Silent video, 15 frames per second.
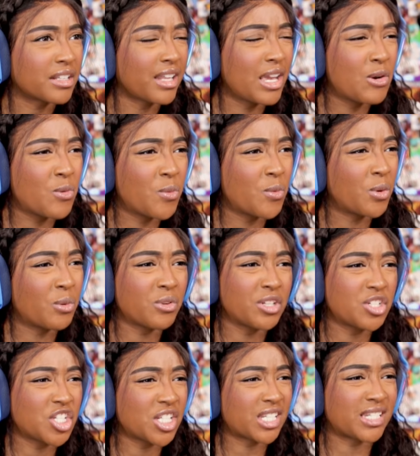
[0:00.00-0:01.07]
Like, what are you
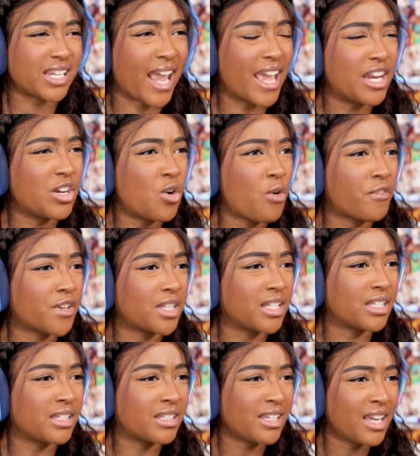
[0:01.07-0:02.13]
just standing over
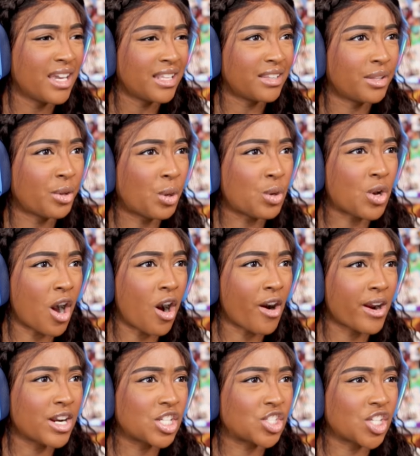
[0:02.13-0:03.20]
the little
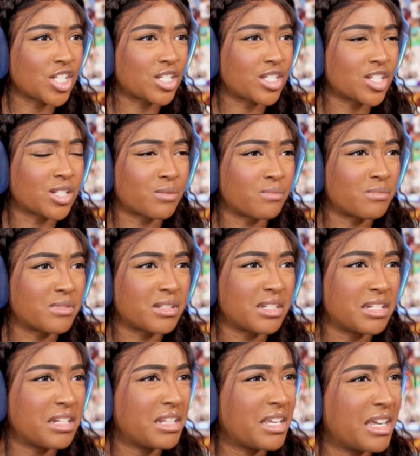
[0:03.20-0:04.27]
cars? Just
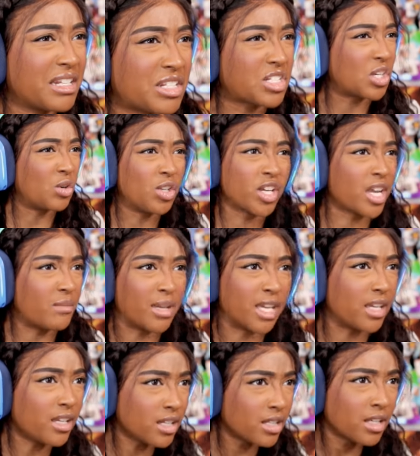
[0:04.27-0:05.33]
don't look at
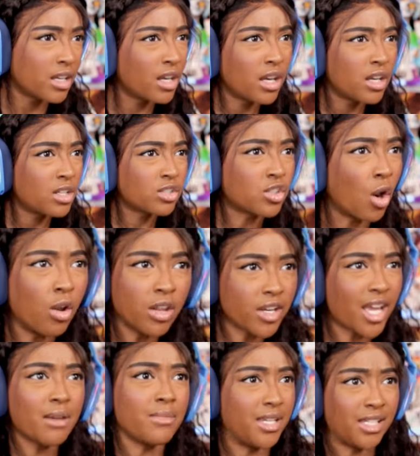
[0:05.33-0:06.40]
me. Don't look
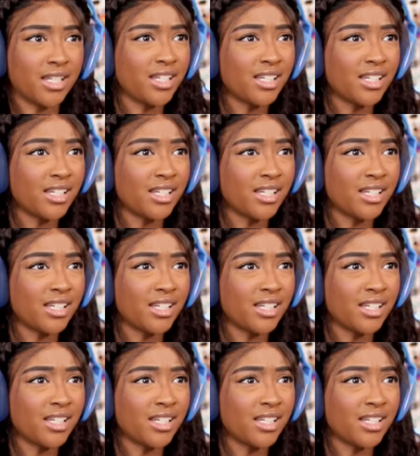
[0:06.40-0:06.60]
at me.